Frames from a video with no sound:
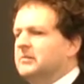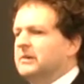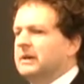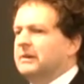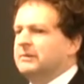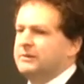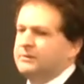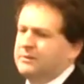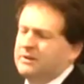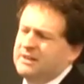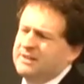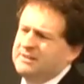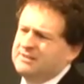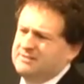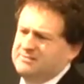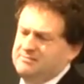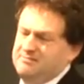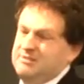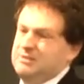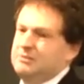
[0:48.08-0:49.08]
maybe in the
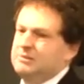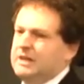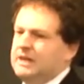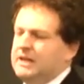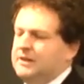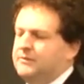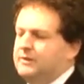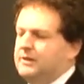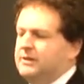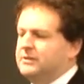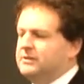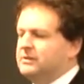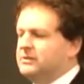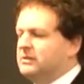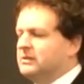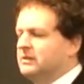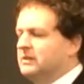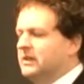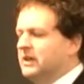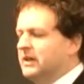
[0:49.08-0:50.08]
last two and a half
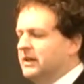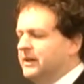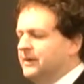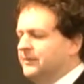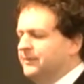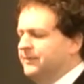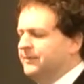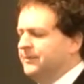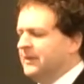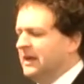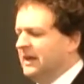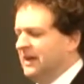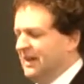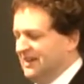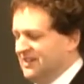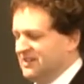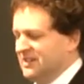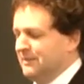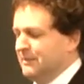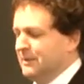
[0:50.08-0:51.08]
years. Um,
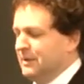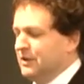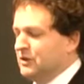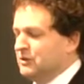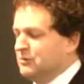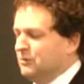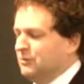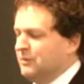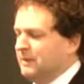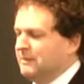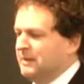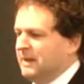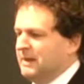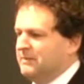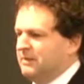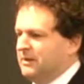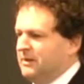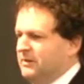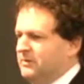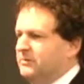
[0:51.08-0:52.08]
some of those will be
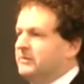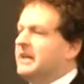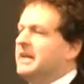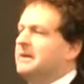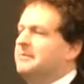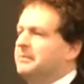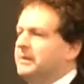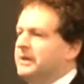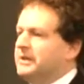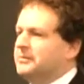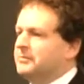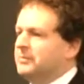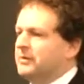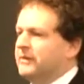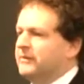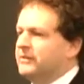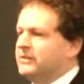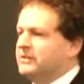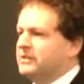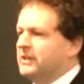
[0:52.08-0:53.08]
people who kept bees
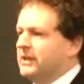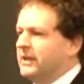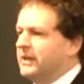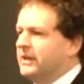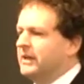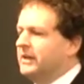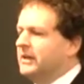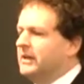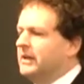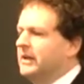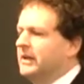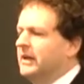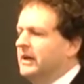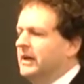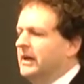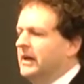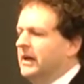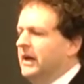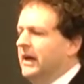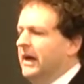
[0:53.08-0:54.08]
previously,
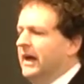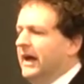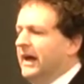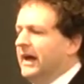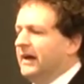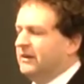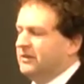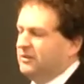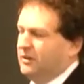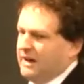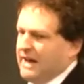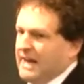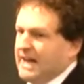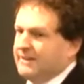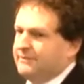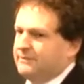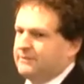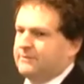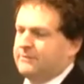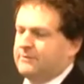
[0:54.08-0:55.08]
got
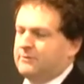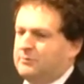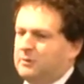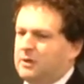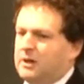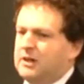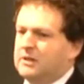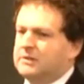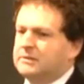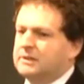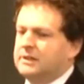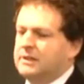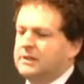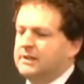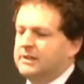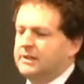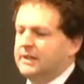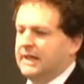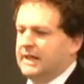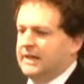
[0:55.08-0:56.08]
out of it for a while,
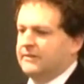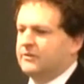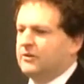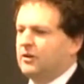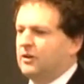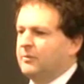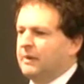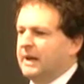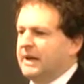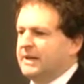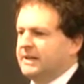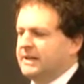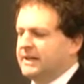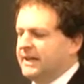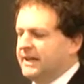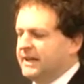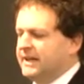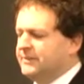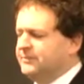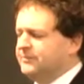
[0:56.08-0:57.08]
and have got back in
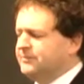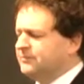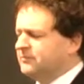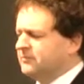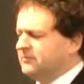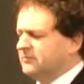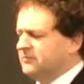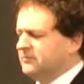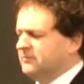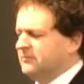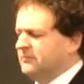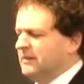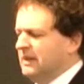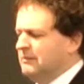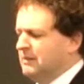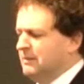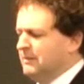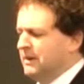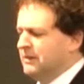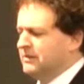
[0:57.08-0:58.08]
again.
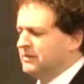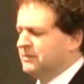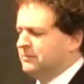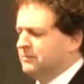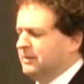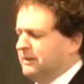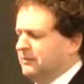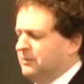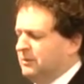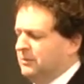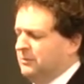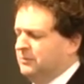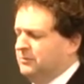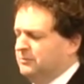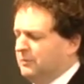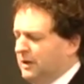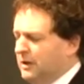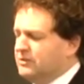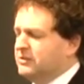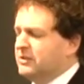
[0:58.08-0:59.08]
But most of the people,
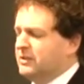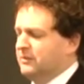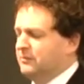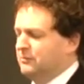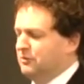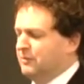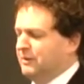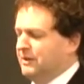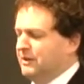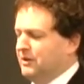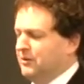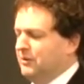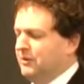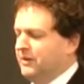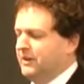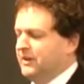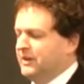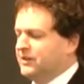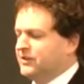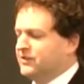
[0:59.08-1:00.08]
most of them will be new to
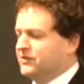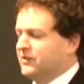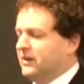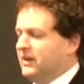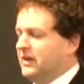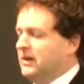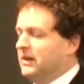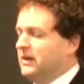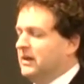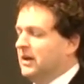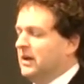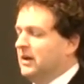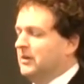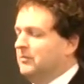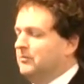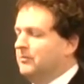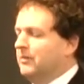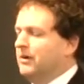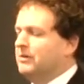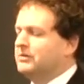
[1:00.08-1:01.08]
the industry,
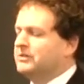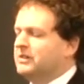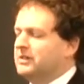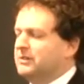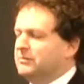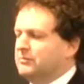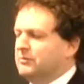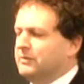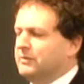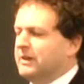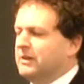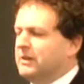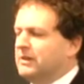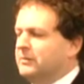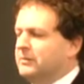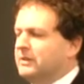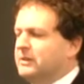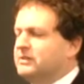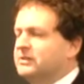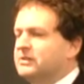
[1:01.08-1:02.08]
most of will be
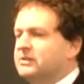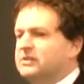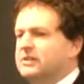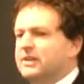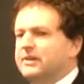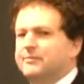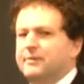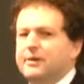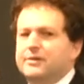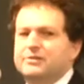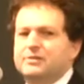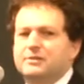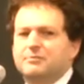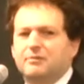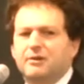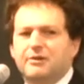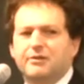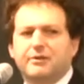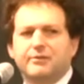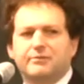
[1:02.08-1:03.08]
hobbyists, and most of
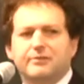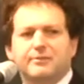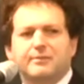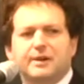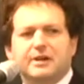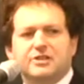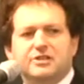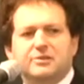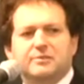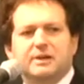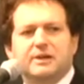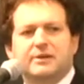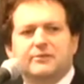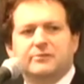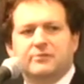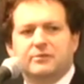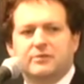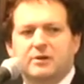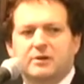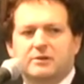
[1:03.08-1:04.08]
them won't know very much about
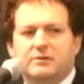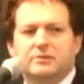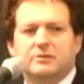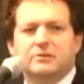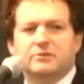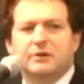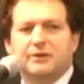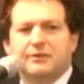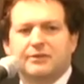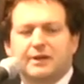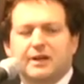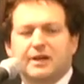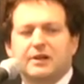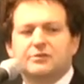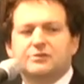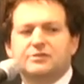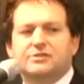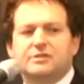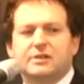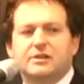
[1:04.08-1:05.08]
Varroa or anything
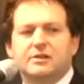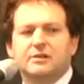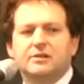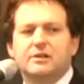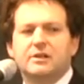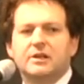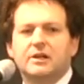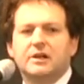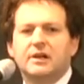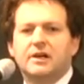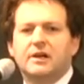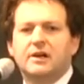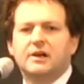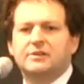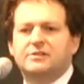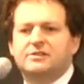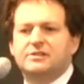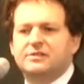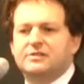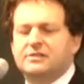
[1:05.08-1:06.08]
else. So
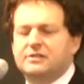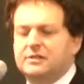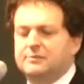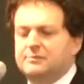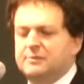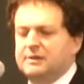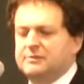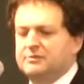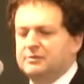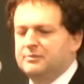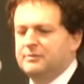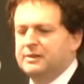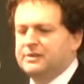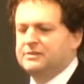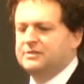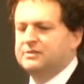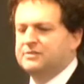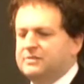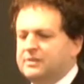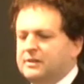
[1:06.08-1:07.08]
it's just a, perhaps a
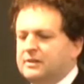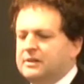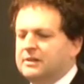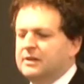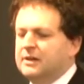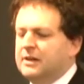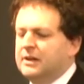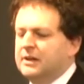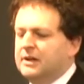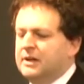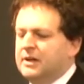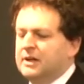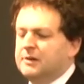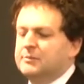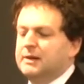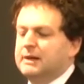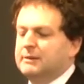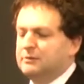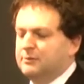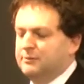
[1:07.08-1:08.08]
message
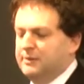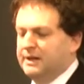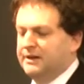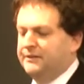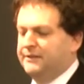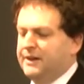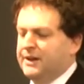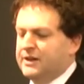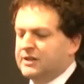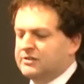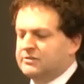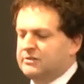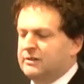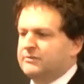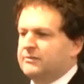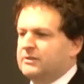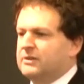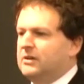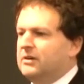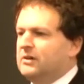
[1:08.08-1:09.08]
that people who've been in the
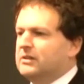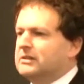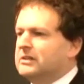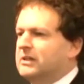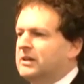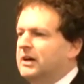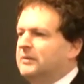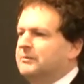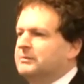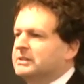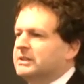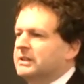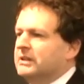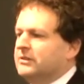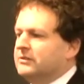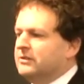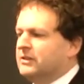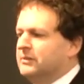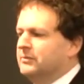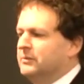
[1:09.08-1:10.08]
industry for a long time,
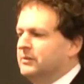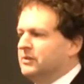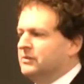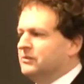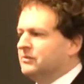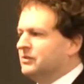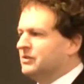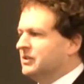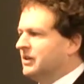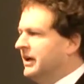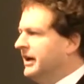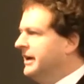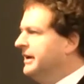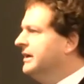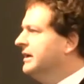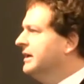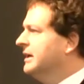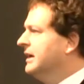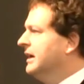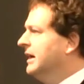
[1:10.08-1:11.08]
particularly on the commercial
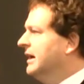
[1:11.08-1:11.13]
side,